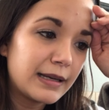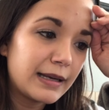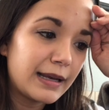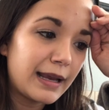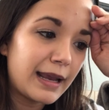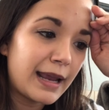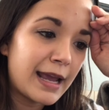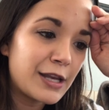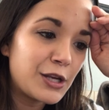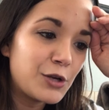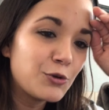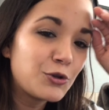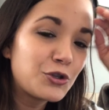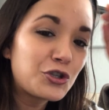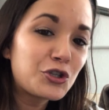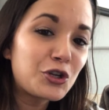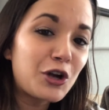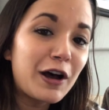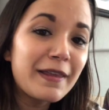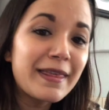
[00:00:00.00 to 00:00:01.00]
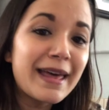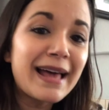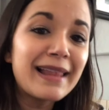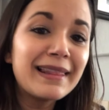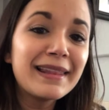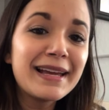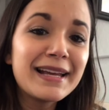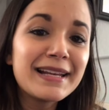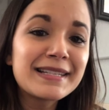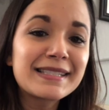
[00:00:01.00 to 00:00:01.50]
And you saw that
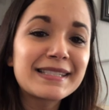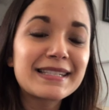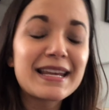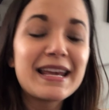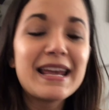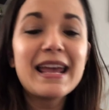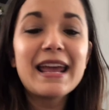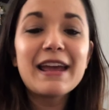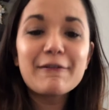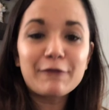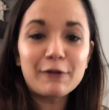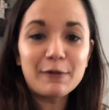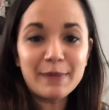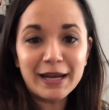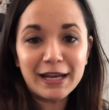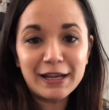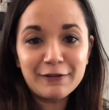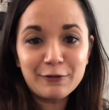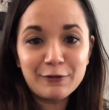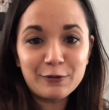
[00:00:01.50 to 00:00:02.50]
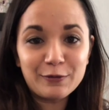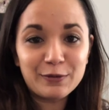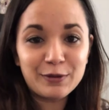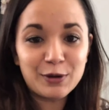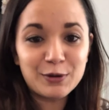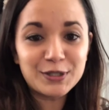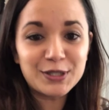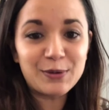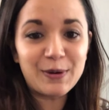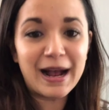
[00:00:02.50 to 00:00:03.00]
list. For many of
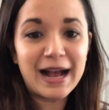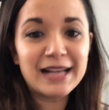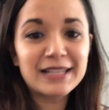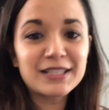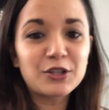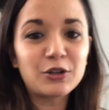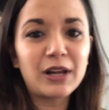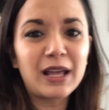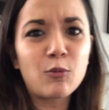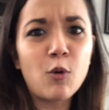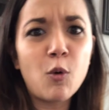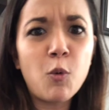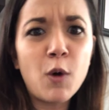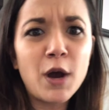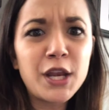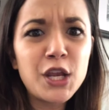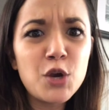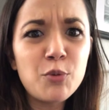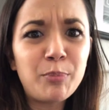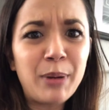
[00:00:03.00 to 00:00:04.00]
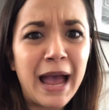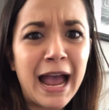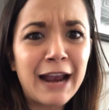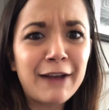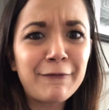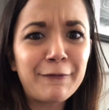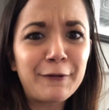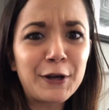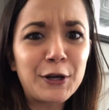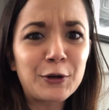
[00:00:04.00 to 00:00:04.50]
those who asked, they're like, well, what do you
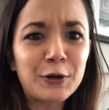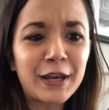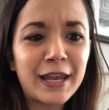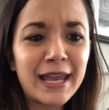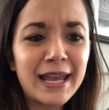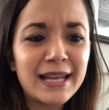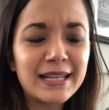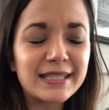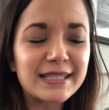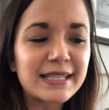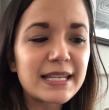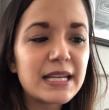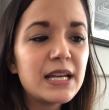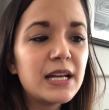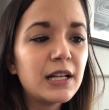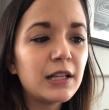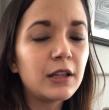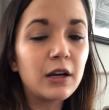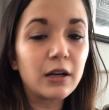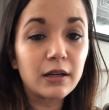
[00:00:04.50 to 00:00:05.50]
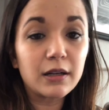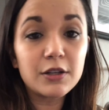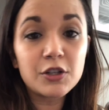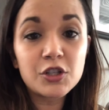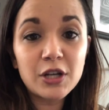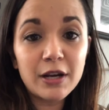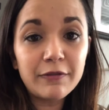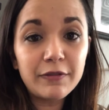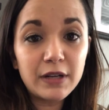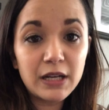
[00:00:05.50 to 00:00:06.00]
pack for your kids? Look,
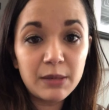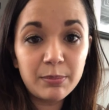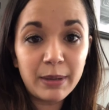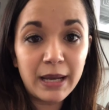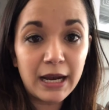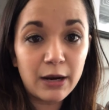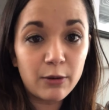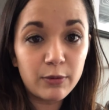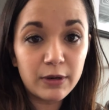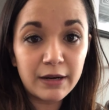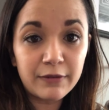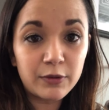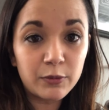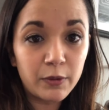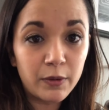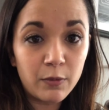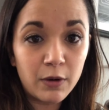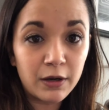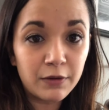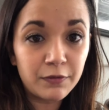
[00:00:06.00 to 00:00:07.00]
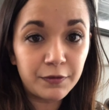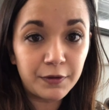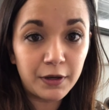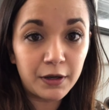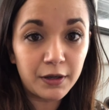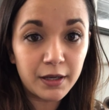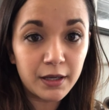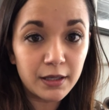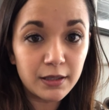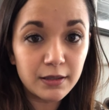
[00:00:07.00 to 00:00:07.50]
Jeff and I pack whatever we want for our
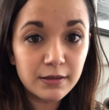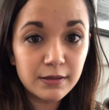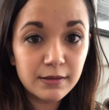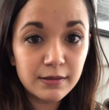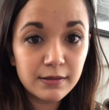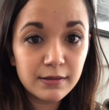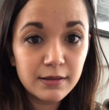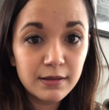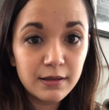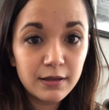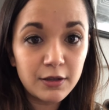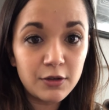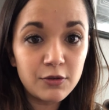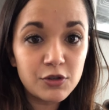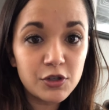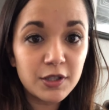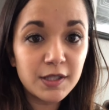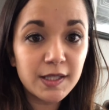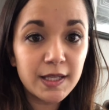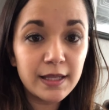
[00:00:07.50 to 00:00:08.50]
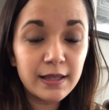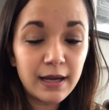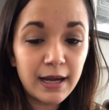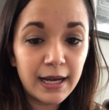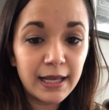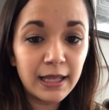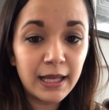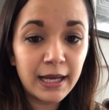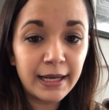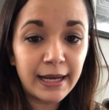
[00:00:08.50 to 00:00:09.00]
kids. You should see the
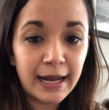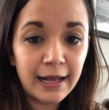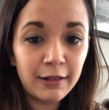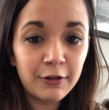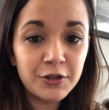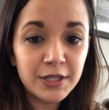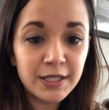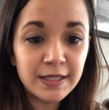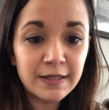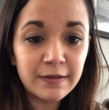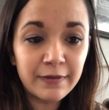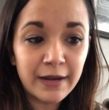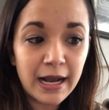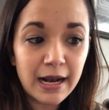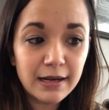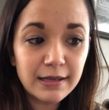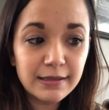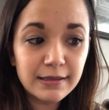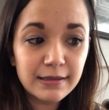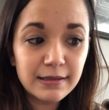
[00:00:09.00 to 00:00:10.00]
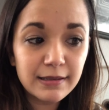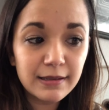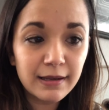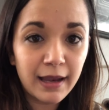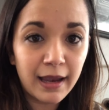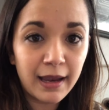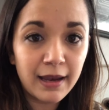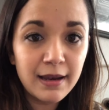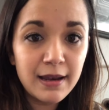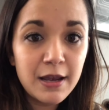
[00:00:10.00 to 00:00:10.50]
highlight, allergies and vax,
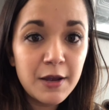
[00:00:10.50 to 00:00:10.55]
okay?